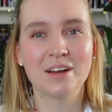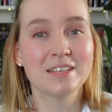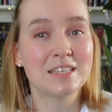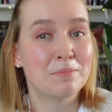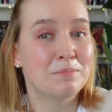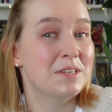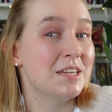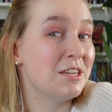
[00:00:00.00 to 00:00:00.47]

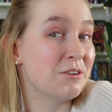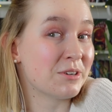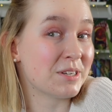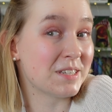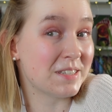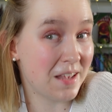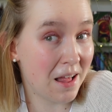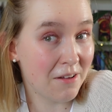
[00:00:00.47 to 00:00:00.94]
accepting
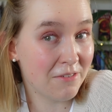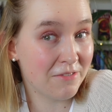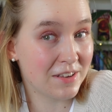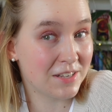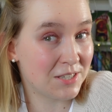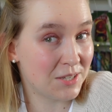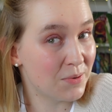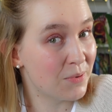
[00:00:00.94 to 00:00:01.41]
yourself
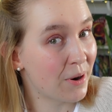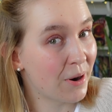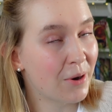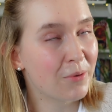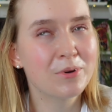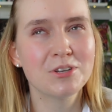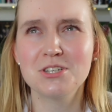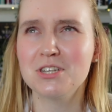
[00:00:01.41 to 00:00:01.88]
as you
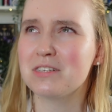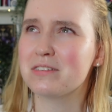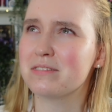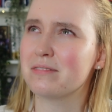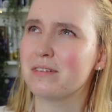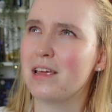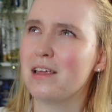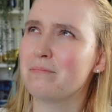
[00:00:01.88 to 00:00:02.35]
are, which
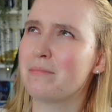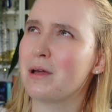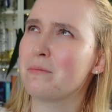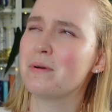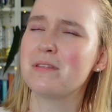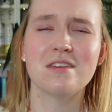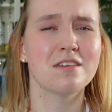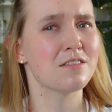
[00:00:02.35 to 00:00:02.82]
is, in my
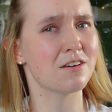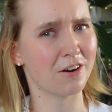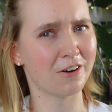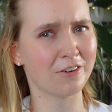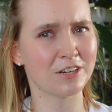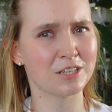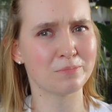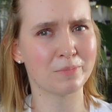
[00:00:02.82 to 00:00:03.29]
opinion, the
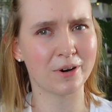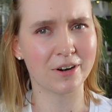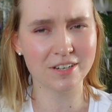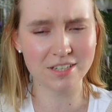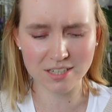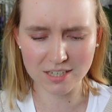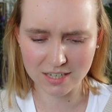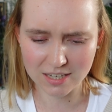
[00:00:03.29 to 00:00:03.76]
hardest
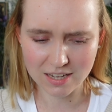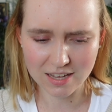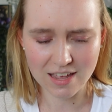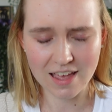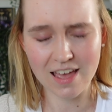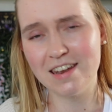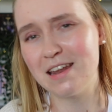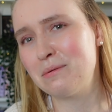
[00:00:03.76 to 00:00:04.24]
part.
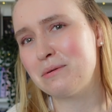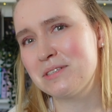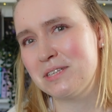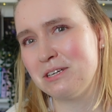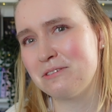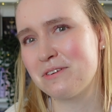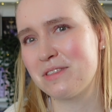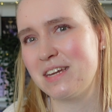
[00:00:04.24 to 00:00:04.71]
And I will
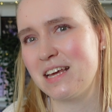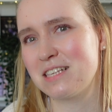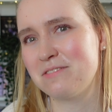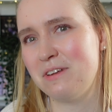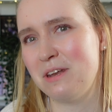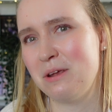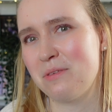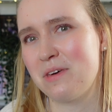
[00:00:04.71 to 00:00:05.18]
see you for the next
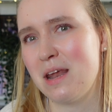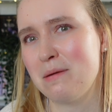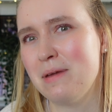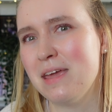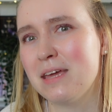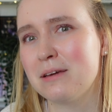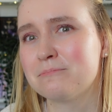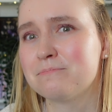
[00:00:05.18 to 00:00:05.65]
video that I
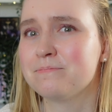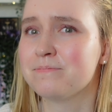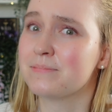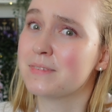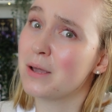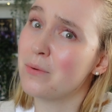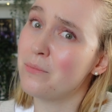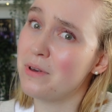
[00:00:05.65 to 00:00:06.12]
make
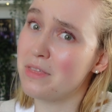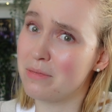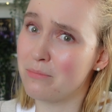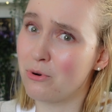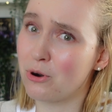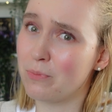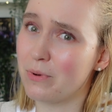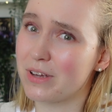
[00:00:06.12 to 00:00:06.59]
with
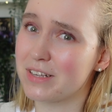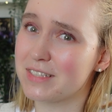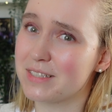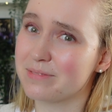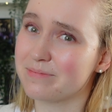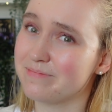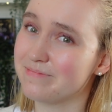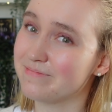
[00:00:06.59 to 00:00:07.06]
more
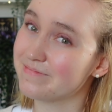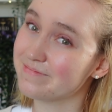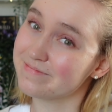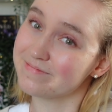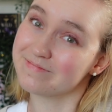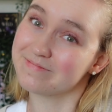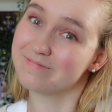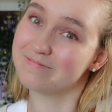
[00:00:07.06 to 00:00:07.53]
books.
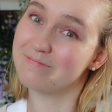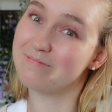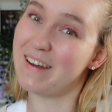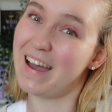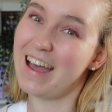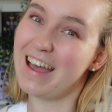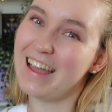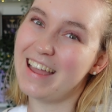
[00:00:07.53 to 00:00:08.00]

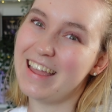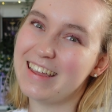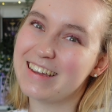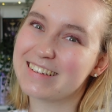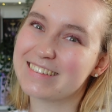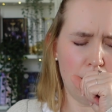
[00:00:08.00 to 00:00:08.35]
Bye!